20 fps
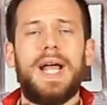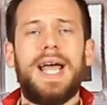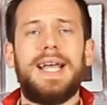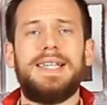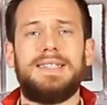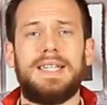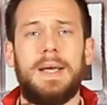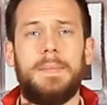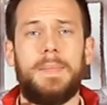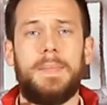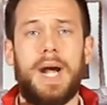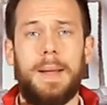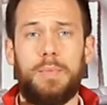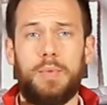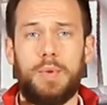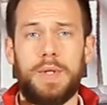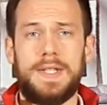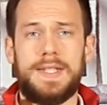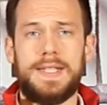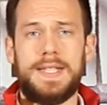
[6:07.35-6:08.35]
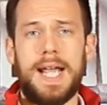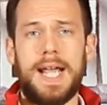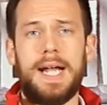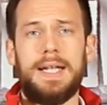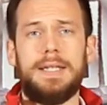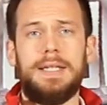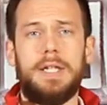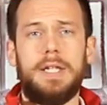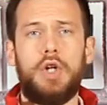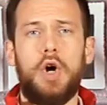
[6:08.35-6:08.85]
always the cleaning of
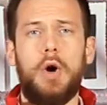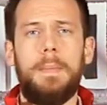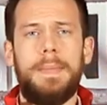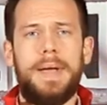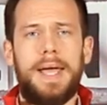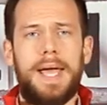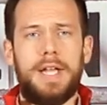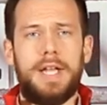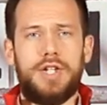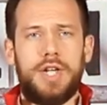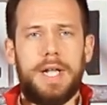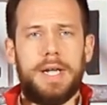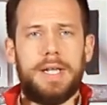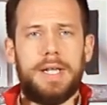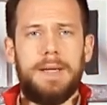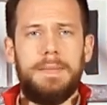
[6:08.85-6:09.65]
tires and rims.